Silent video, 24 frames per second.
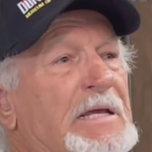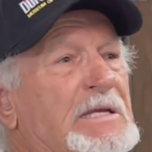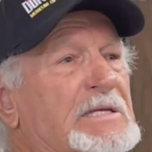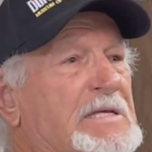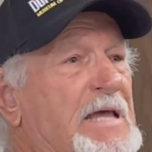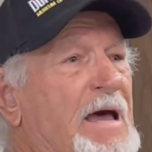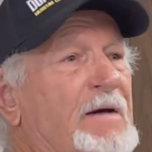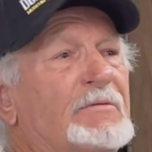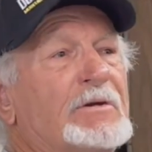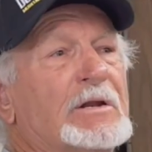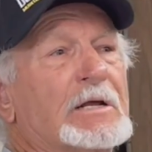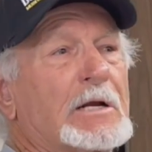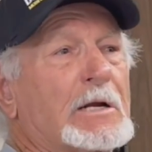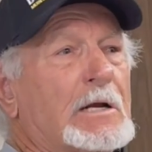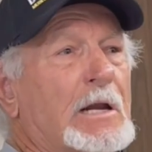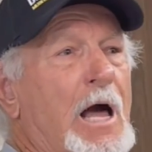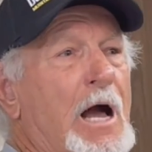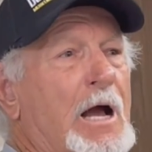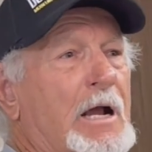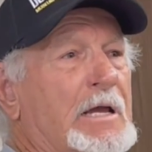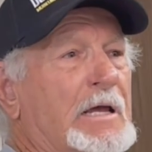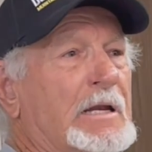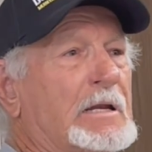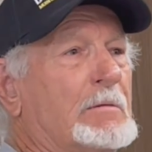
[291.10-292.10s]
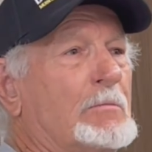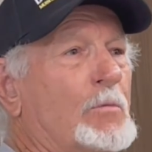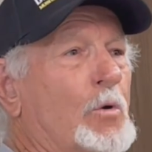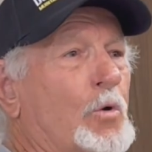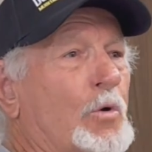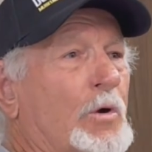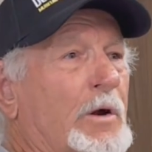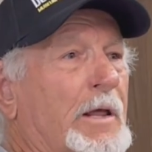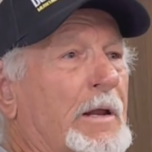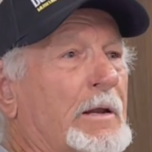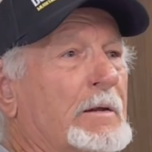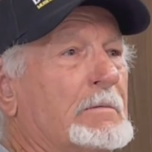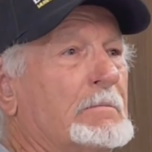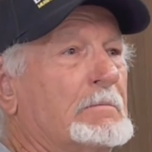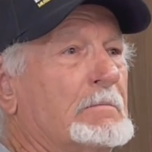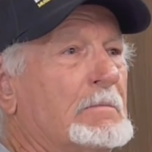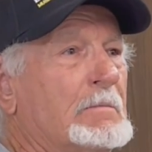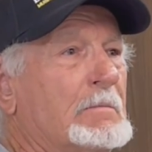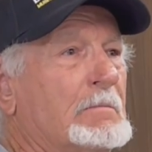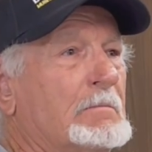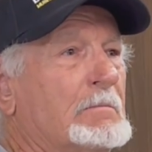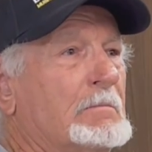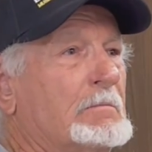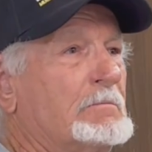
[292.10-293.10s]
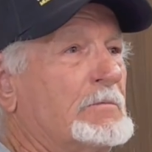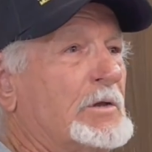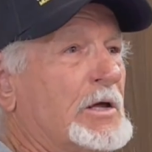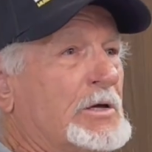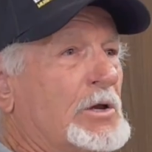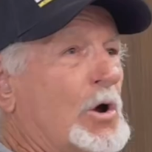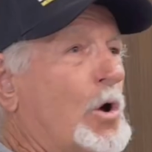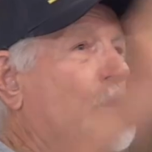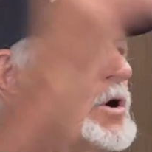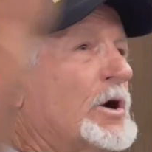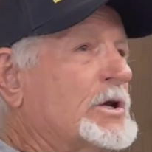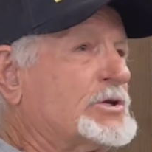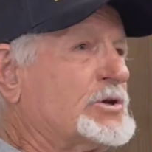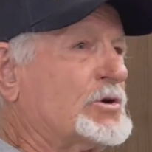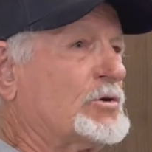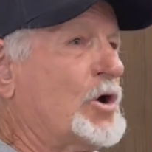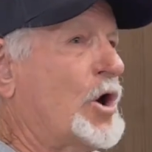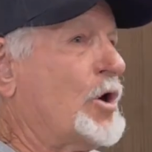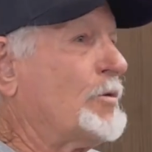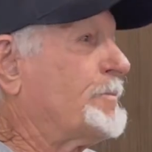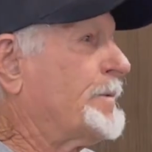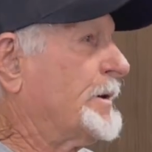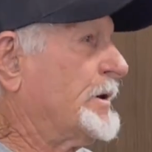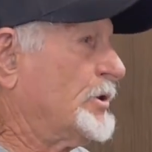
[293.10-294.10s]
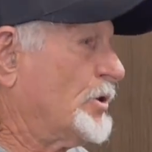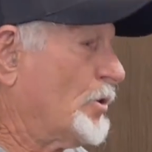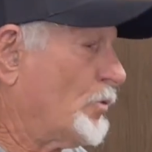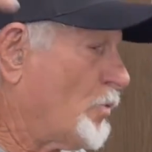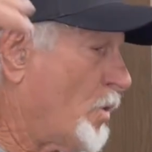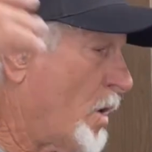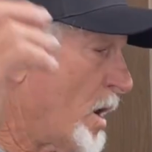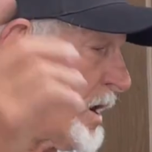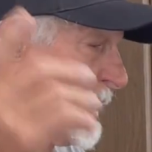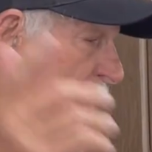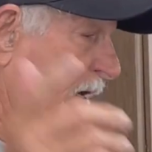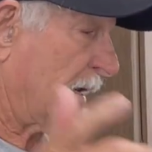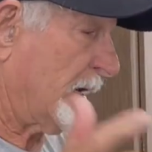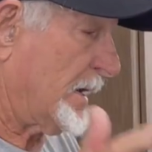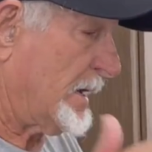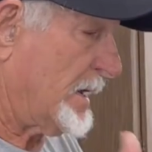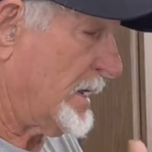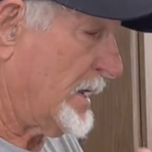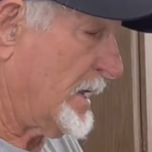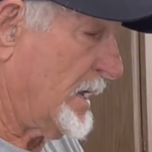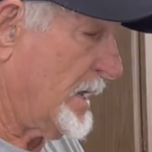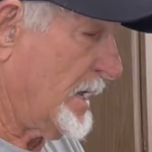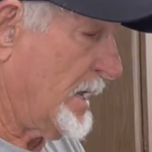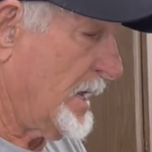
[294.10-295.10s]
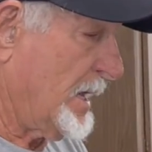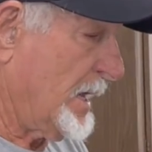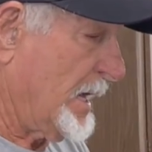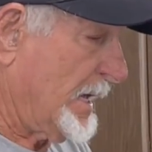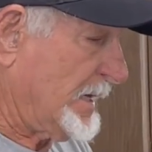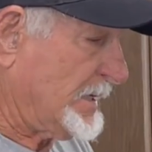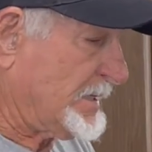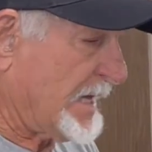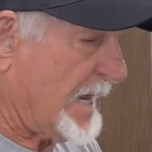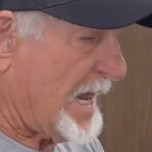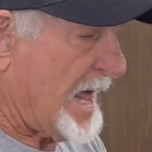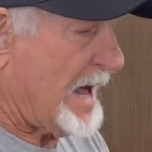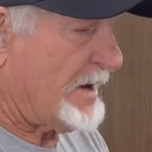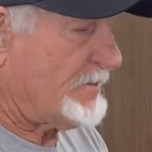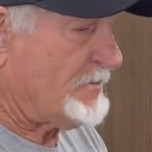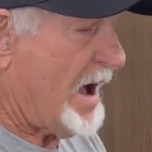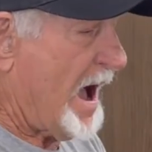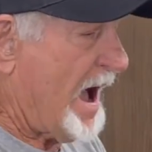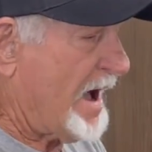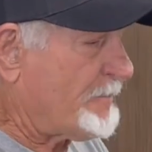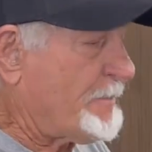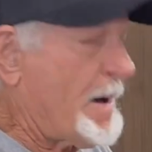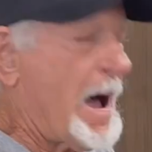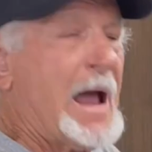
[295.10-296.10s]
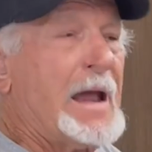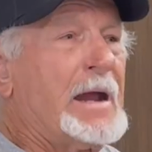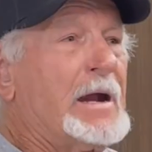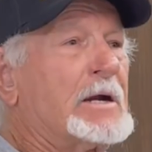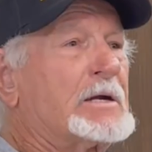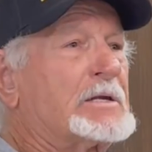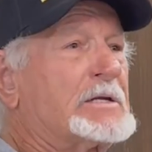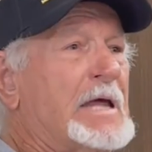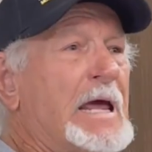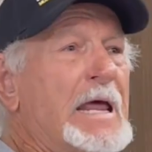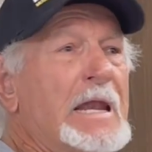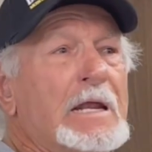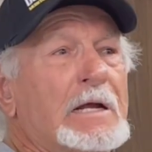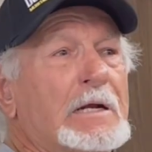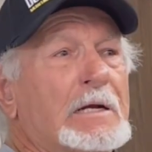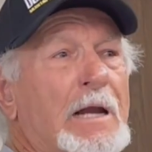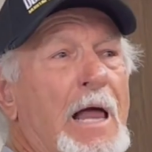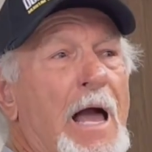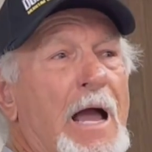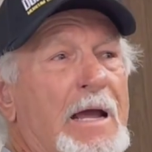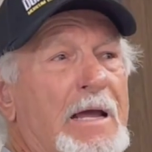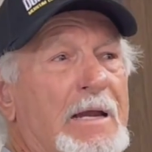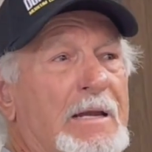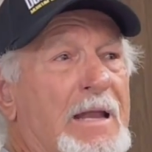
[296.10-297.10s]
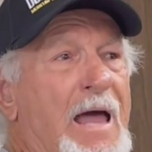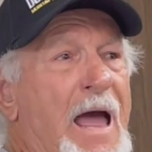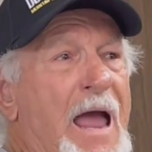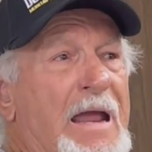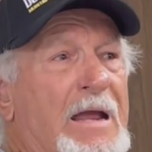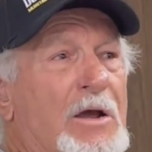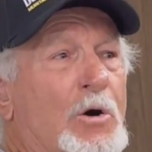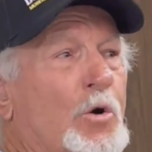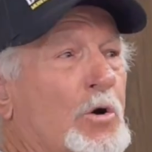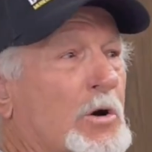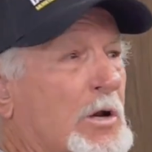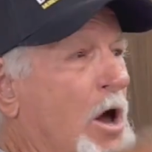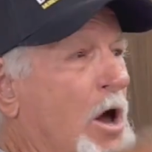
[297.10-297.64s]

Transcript: 7 o'clock in the morning. The doors are open, you're working. He said, I drive by here at 10 o'clock at night going